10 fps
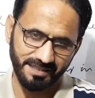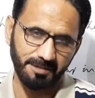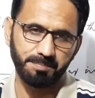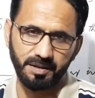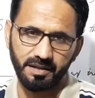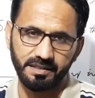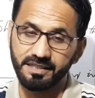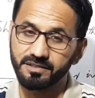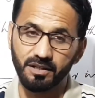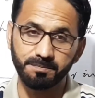temporary, that
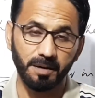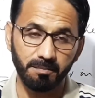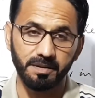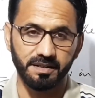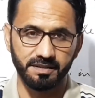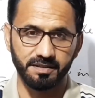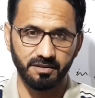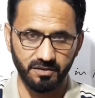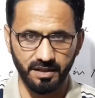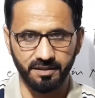is not permanent,
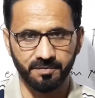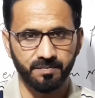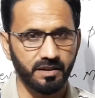right?